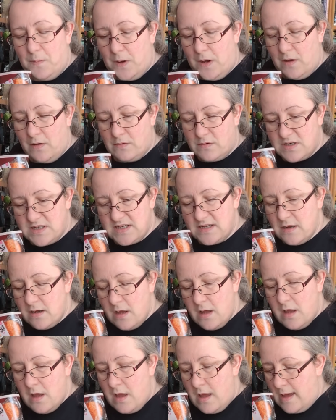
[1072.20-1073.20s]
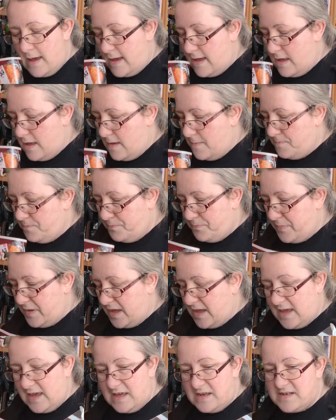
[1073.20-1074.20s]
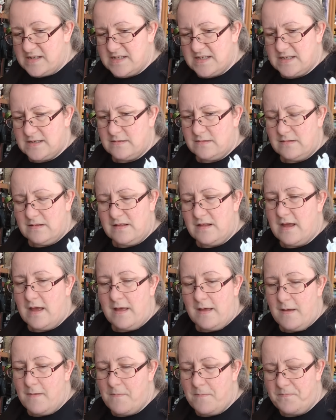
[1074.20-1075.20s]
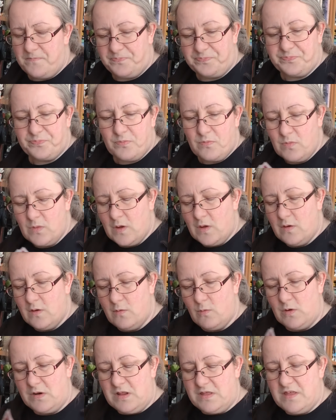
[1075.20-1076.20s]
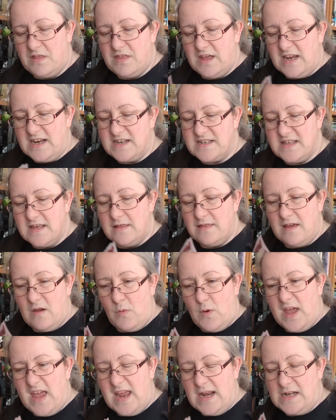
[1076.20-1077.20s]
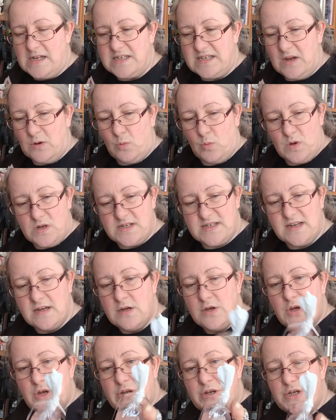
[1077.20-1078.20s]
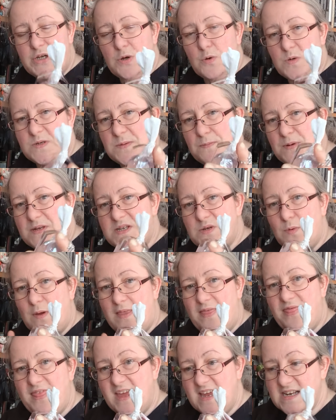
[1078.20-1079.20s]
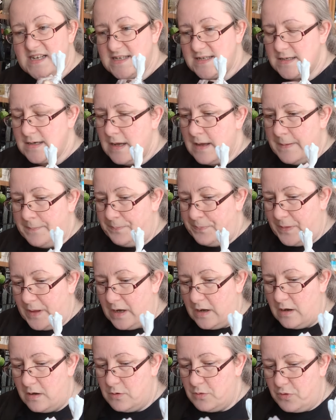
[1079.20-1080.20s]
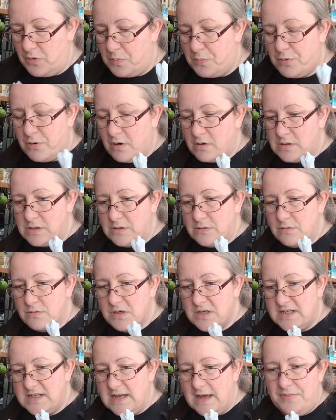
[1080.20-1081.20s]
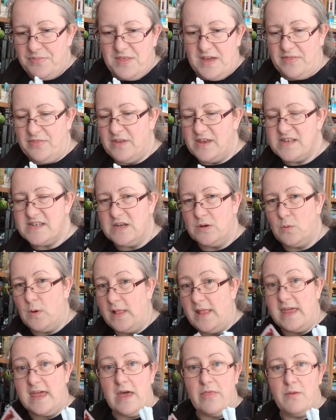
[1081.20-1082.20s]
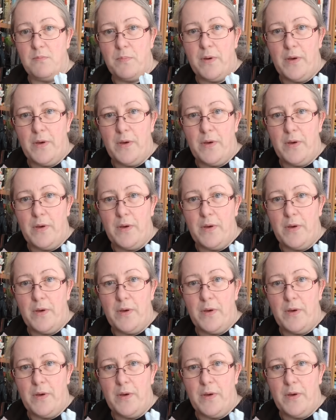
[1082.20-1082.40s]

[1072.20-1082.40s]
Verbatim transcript: box um, because um, one of the things that they were hinting was choosing between this and another product and then they said well you get them